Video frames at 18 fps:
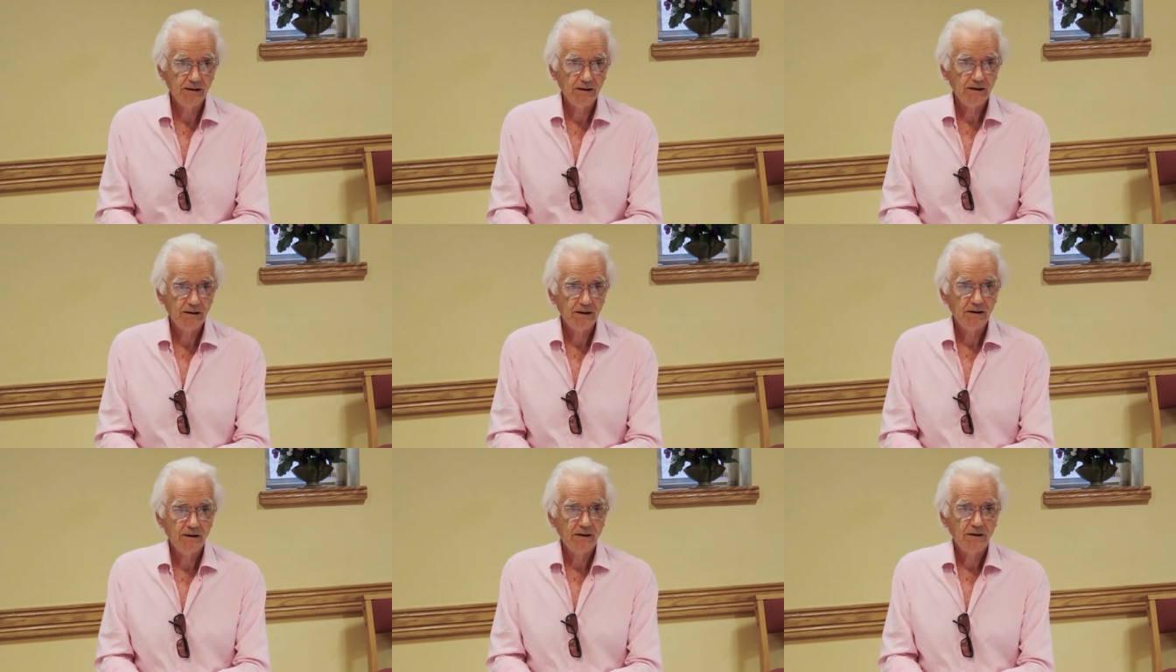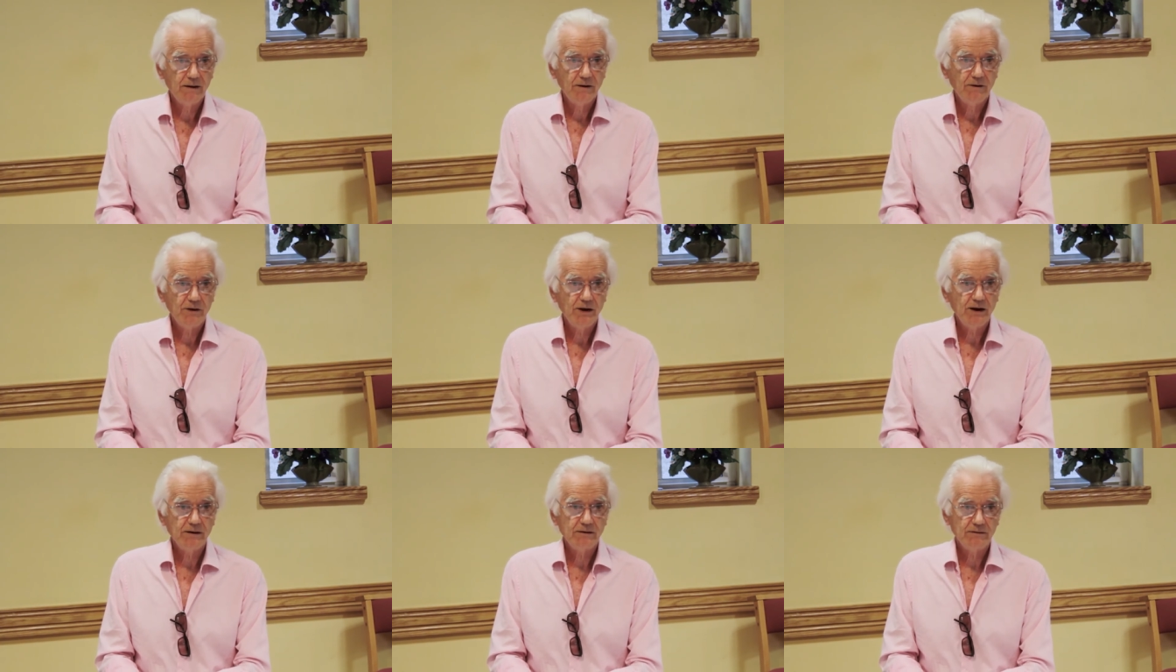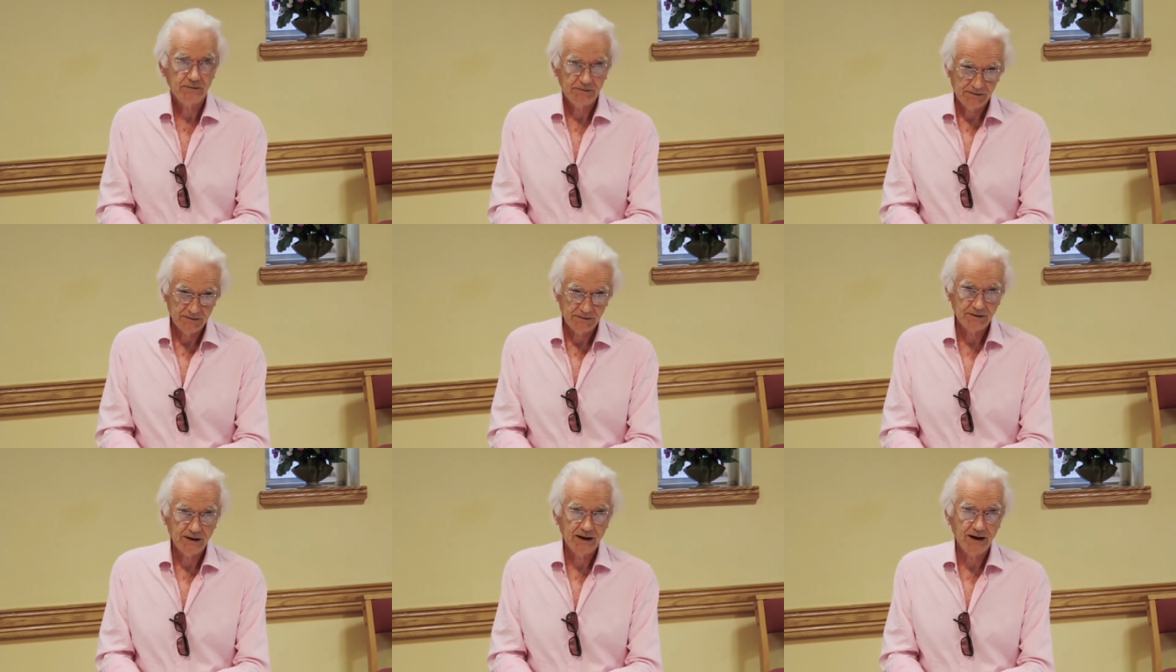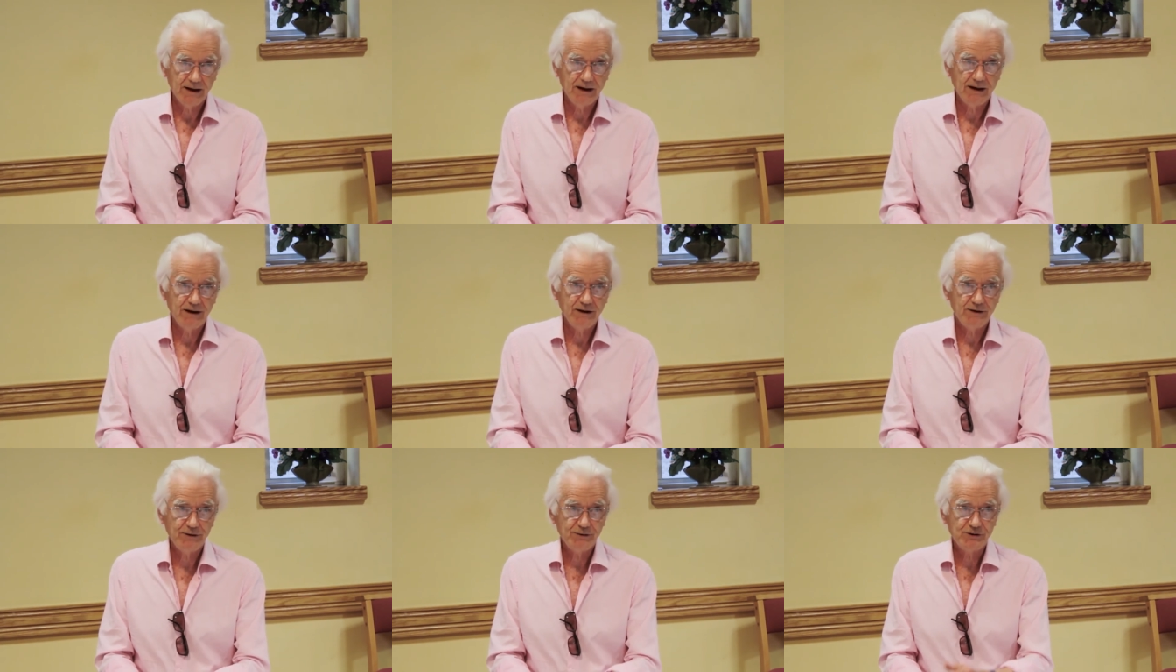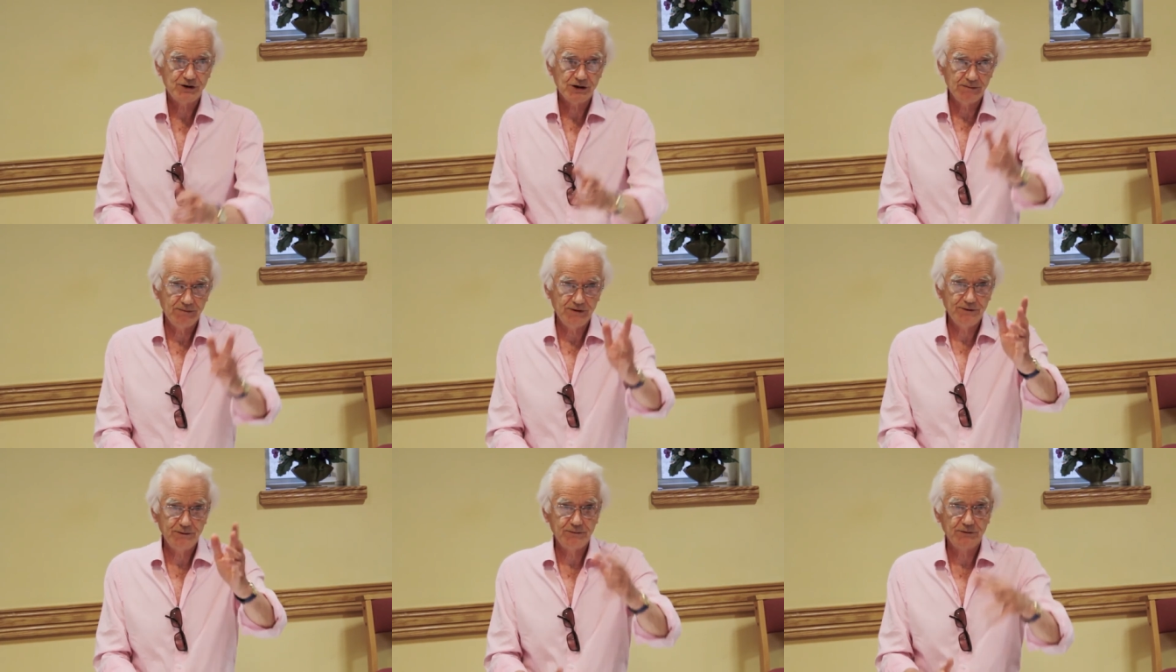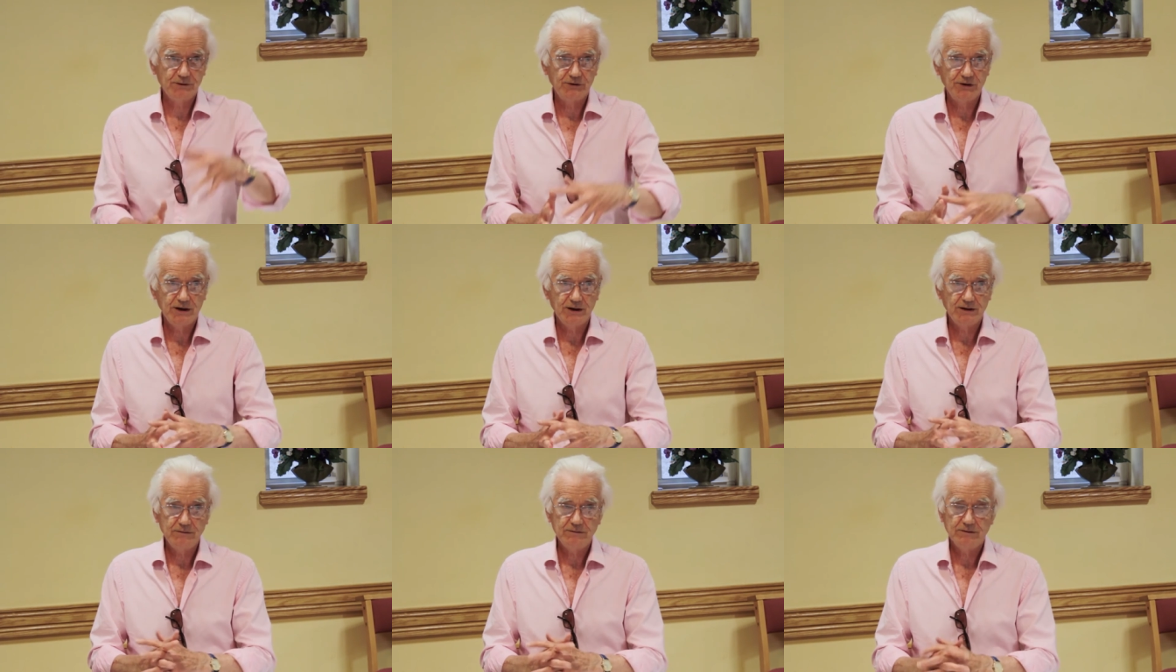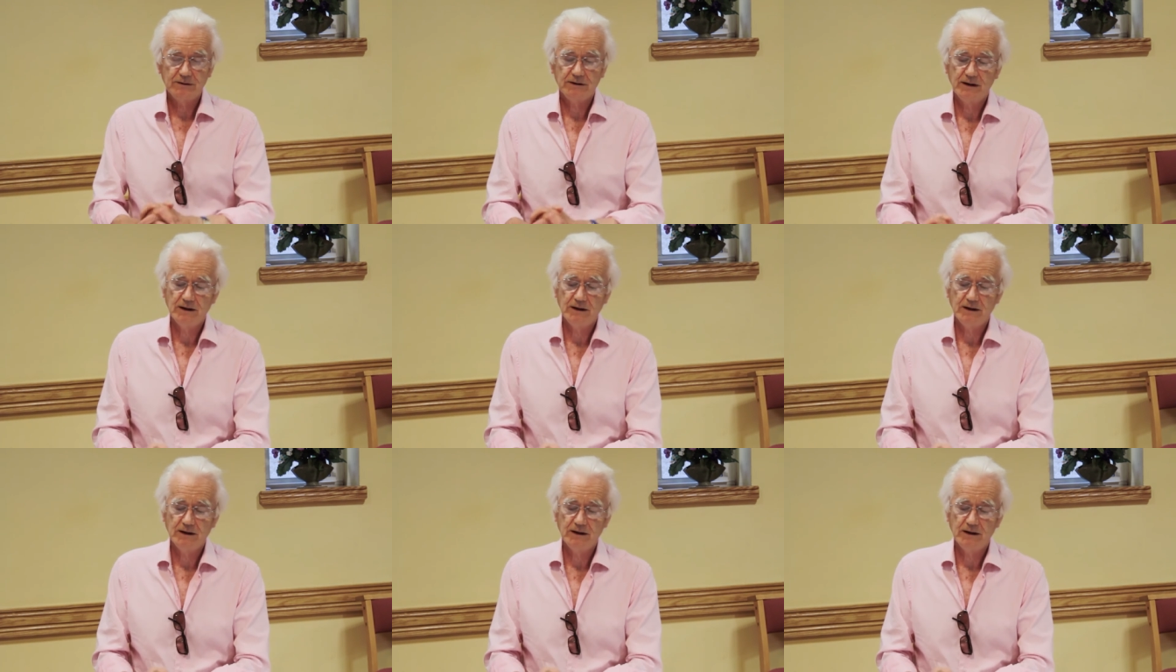You, Jim, you will know.